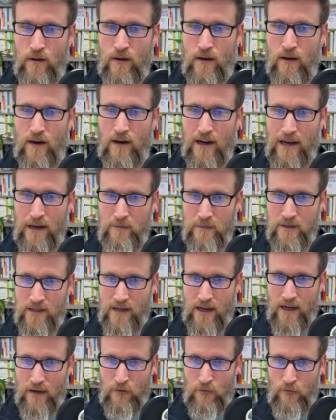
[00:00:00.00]
I am
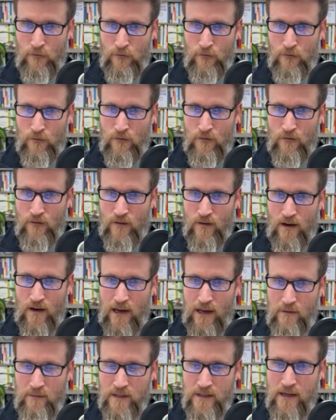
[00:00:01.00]
safe.
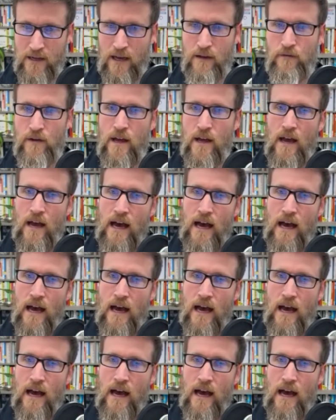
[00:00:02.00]
I am safe.